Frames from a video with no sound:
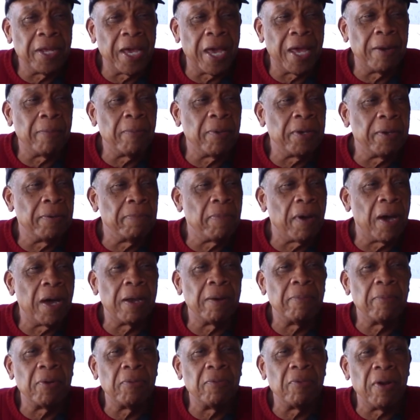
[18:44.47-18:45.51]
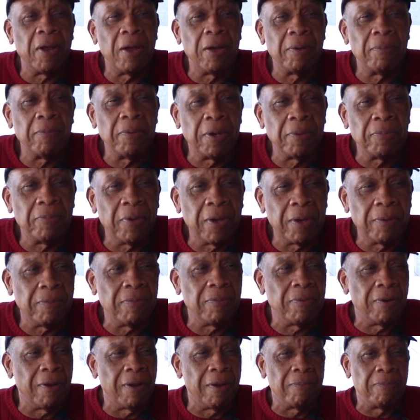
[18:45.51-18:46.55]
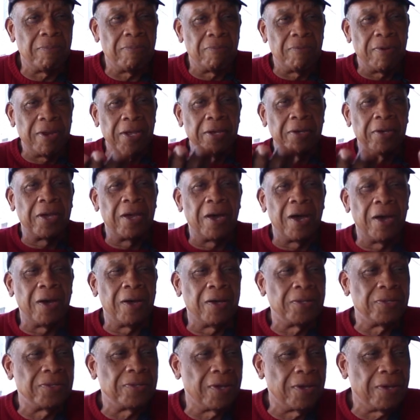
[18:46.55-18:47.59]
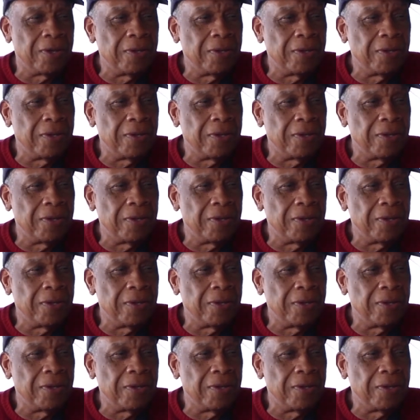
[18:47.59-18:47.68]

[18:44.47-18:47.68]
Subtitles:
Tied them on the bottom of rail cars,